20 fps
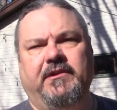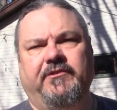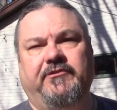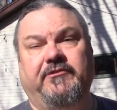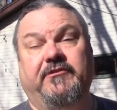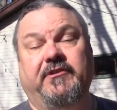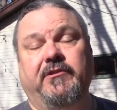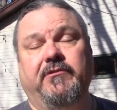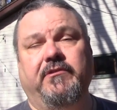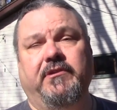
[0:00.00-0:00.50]

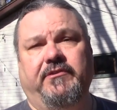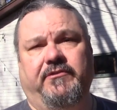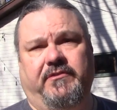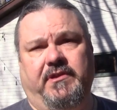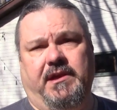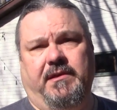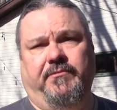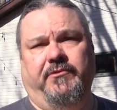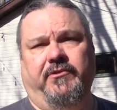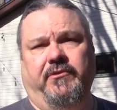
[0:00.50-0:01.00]
series
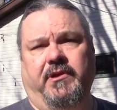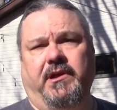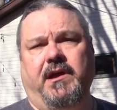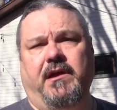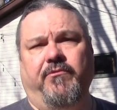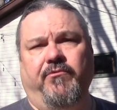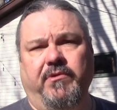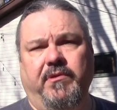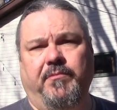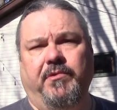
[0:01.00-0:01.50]
that I'm
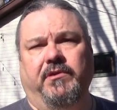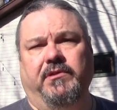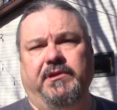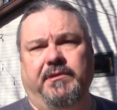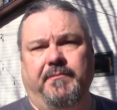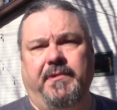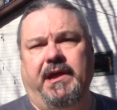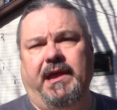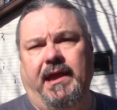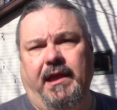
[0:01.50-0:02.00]
doing on
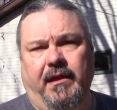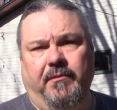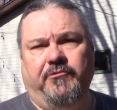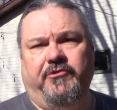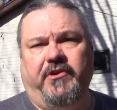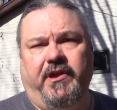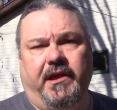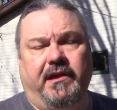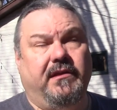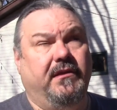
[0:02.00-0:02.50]
rebuilding my ham
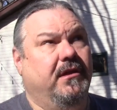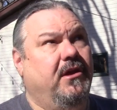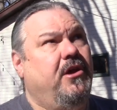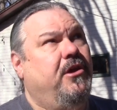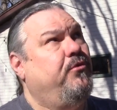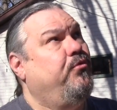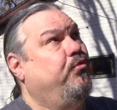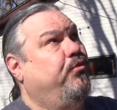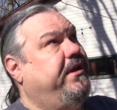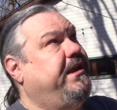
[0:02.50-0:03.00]
shack and
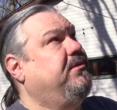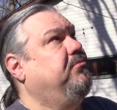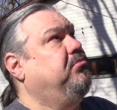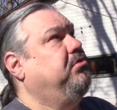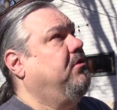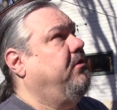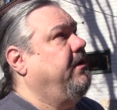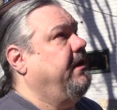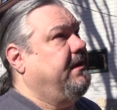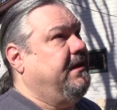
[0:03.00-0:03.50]

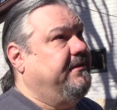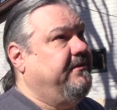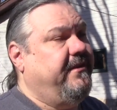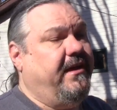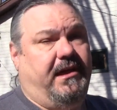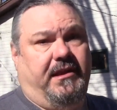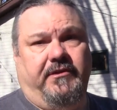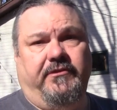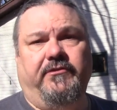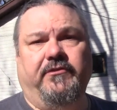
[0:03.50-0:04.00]
redeploying
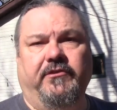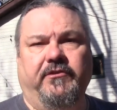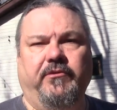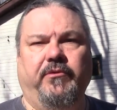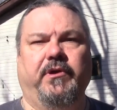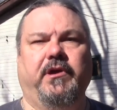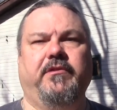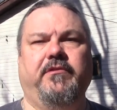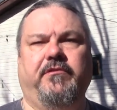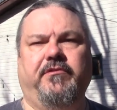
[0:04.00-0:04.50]
antennas and
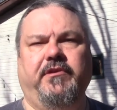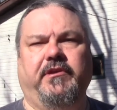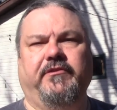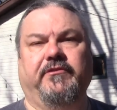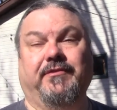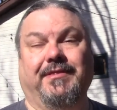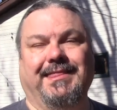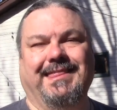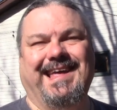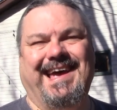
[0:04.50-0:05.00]
doing other
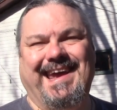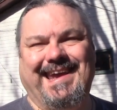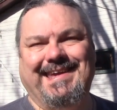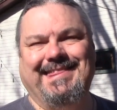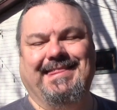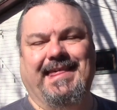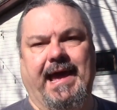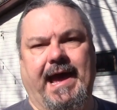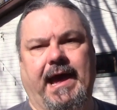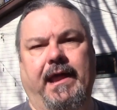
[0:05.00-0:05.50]
things
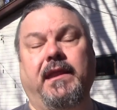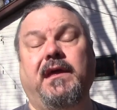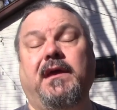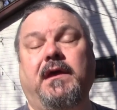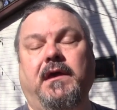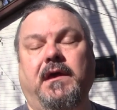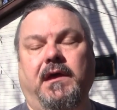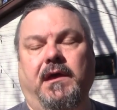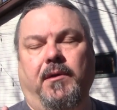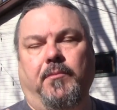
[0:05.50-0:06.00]
like that.
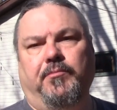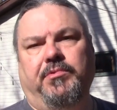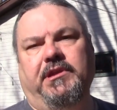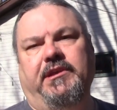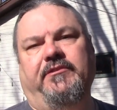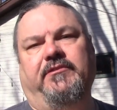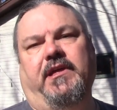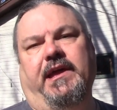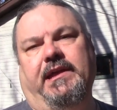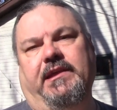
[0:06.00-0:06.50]

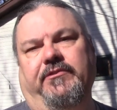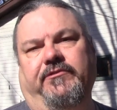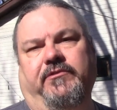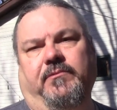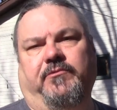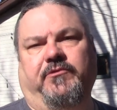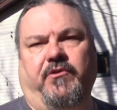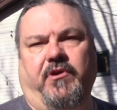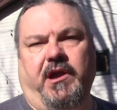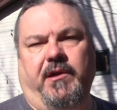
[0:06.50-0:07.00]
Please like and
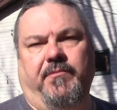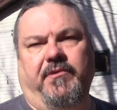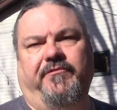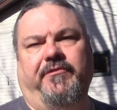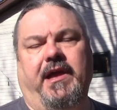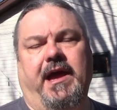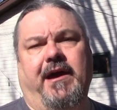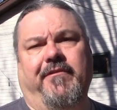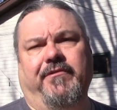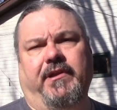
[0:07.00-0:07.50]
subscribe
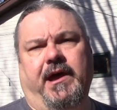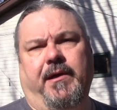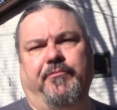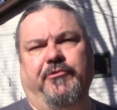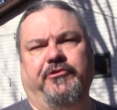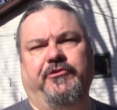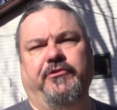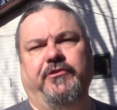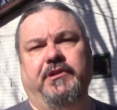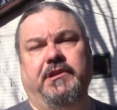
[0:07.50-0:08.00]
if you have an
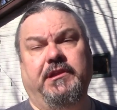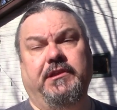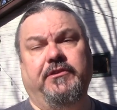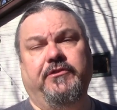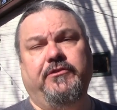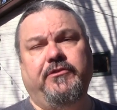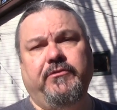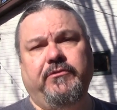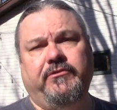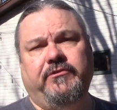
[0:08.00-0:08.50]
opportunity
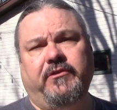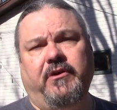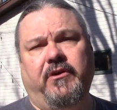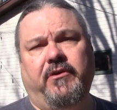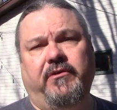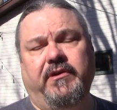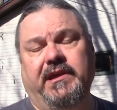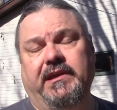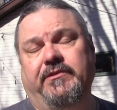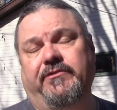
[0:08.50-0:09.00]
to do
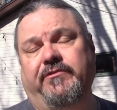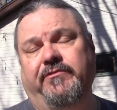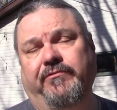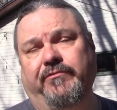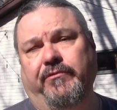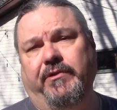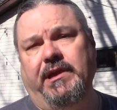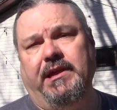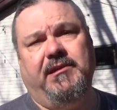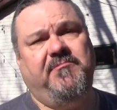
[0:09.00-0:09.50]
so. It's
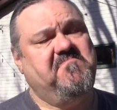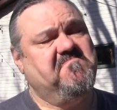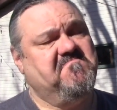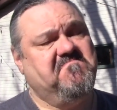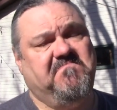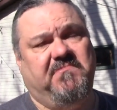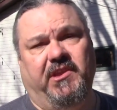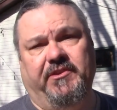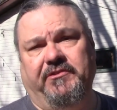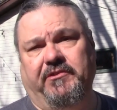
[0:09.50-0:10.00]
free,
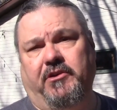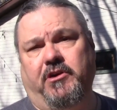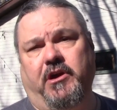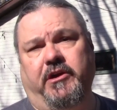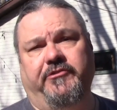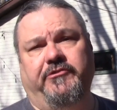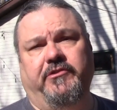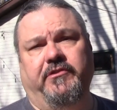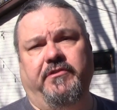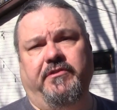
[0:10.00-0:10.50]
doesn't
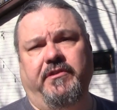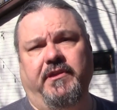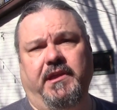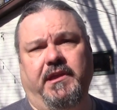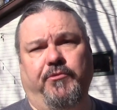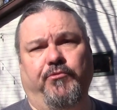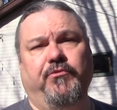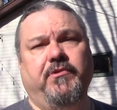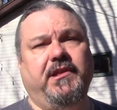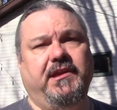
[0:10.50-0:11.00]
cost you a
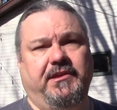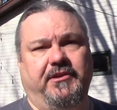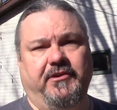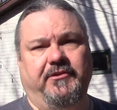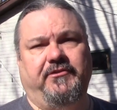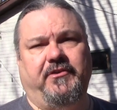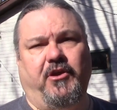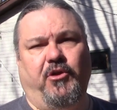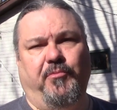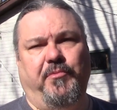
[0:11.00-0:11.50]
thing. It really
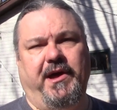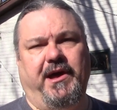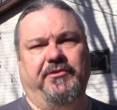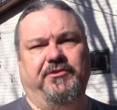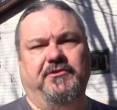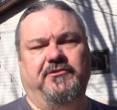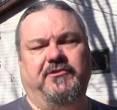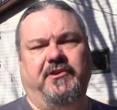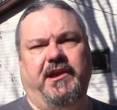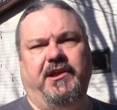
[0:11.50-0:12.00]
does help
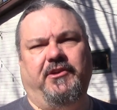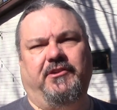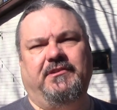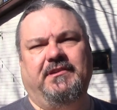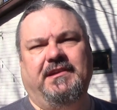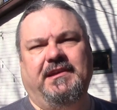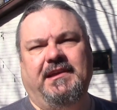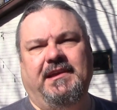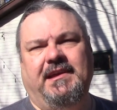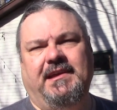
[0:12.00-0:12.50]
out the channel.